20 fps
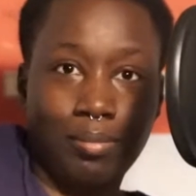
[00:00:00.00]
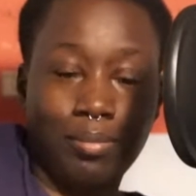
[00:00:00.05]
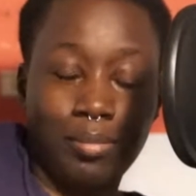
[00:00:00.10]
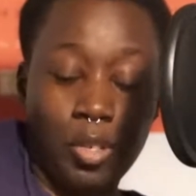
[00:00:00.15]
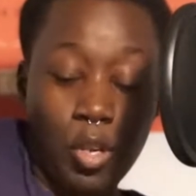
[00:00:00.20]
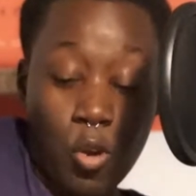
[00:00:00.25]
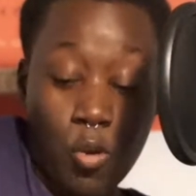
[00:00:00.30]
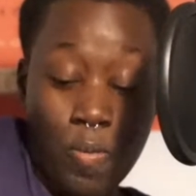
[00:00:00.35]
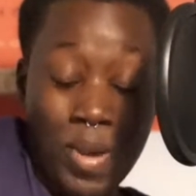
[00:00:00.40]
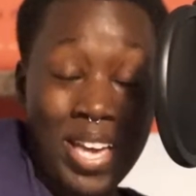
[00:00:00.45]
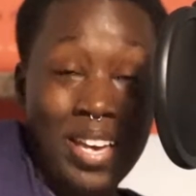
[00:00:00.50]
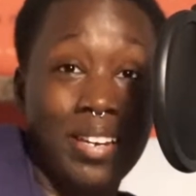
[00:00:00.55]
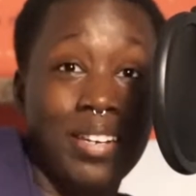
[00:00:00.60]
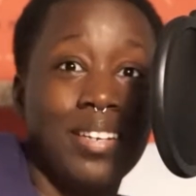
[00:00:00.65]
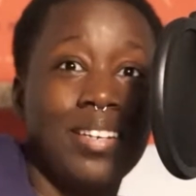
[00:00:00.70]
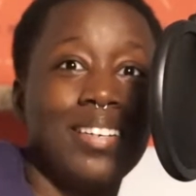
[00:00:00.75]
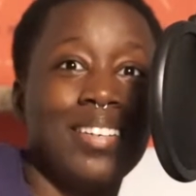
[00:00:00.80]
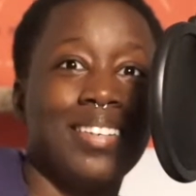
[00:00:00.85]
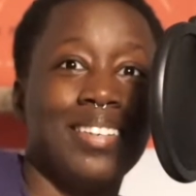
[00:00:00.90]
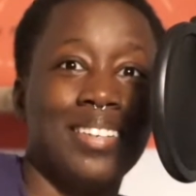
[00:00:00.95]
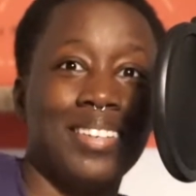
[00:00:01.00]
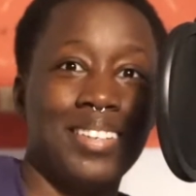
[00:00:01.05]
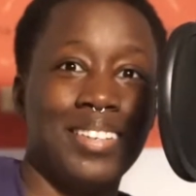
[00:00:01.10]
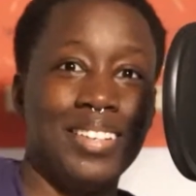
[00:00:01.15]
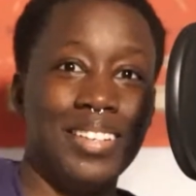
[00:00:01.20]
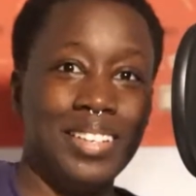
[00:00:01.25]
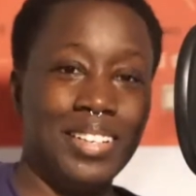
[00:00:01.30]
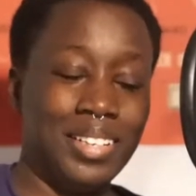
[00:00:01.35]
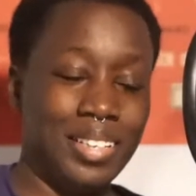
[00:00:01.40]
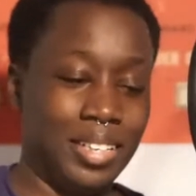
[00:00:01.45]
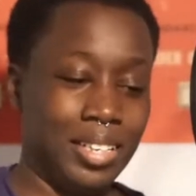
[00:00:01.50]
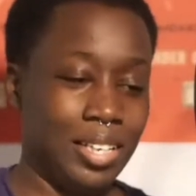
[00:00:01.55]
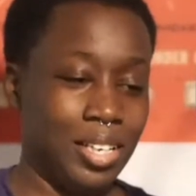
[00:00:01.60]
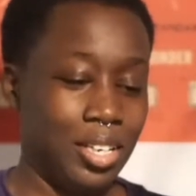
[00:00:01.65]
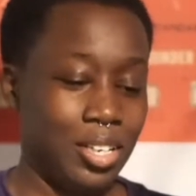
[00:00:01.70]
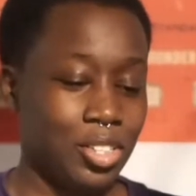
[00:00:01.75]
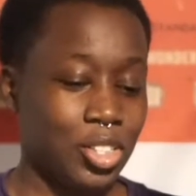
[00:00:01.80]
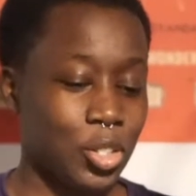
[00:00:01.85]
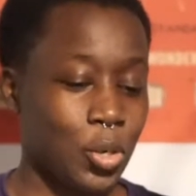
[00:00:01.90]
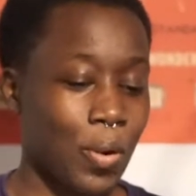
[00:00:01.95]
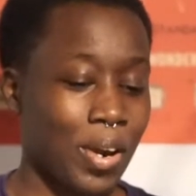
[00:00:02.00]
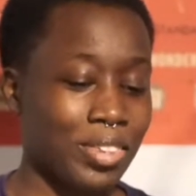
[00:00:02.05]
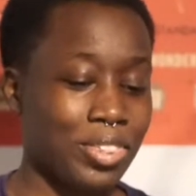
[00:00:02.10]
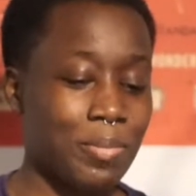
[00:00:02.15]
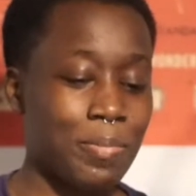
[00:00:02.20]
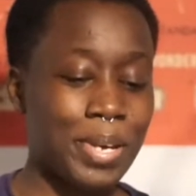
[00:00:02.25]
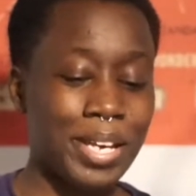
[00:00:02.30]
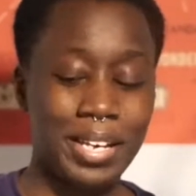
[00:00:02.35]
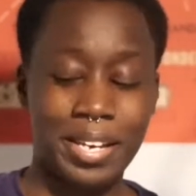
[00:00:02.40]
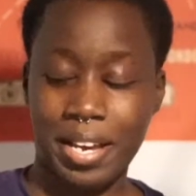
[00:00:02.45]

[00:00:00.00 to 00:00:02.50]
Oh man, it's quite the big